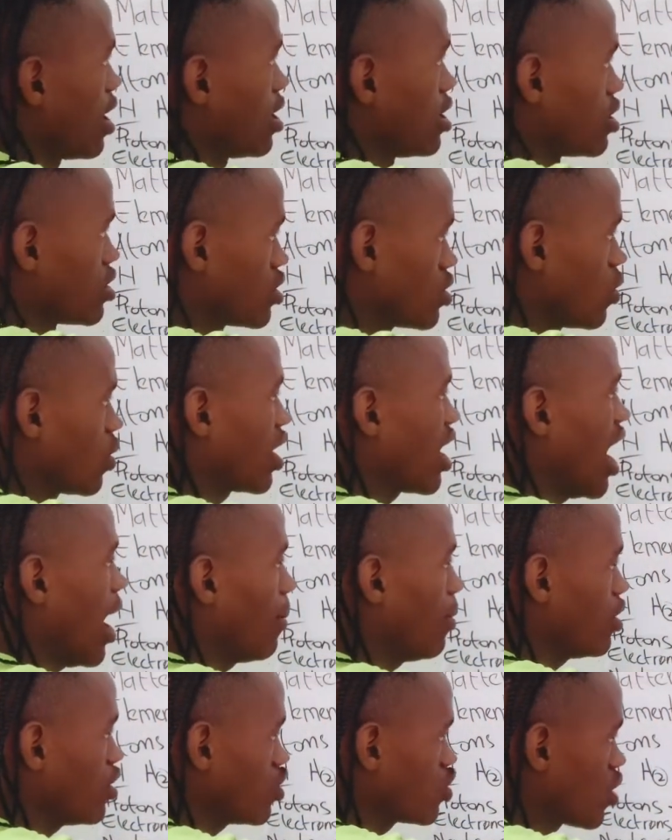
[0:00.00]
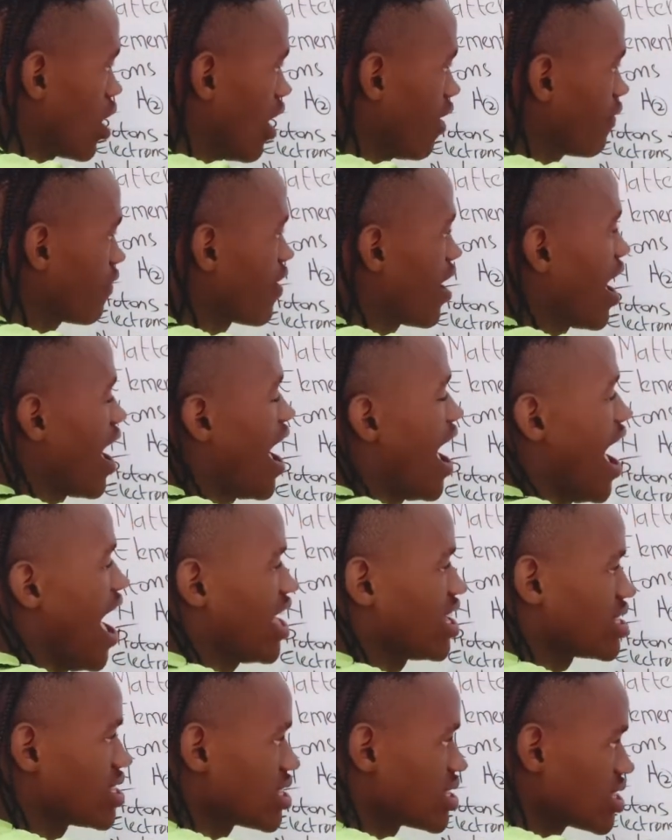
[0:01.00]
So carbon 12
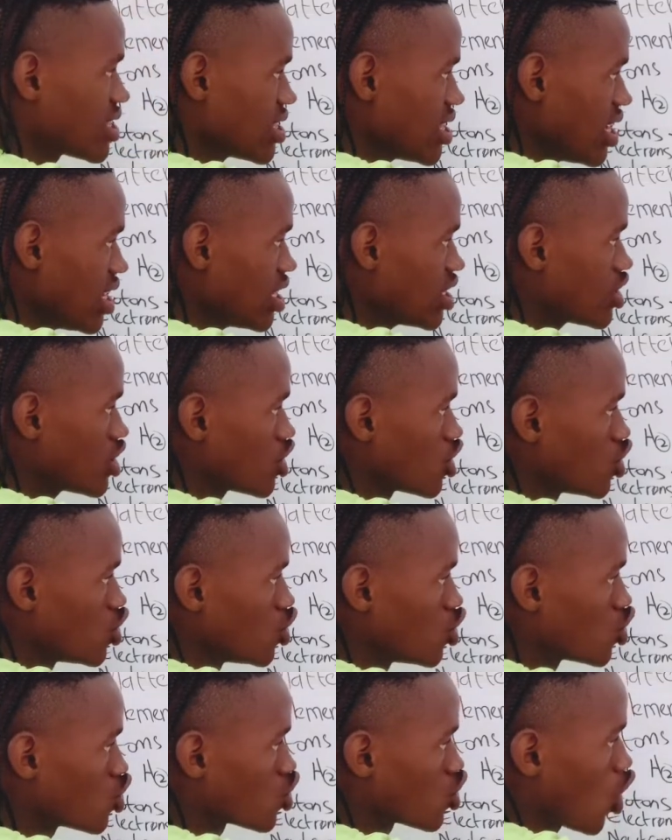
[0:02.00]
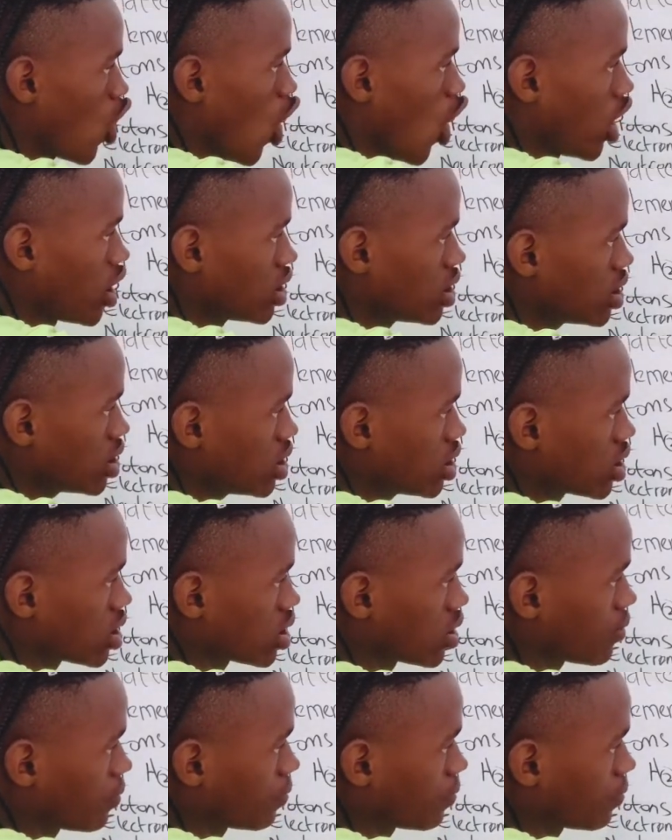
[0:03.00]
has 6 neutrons.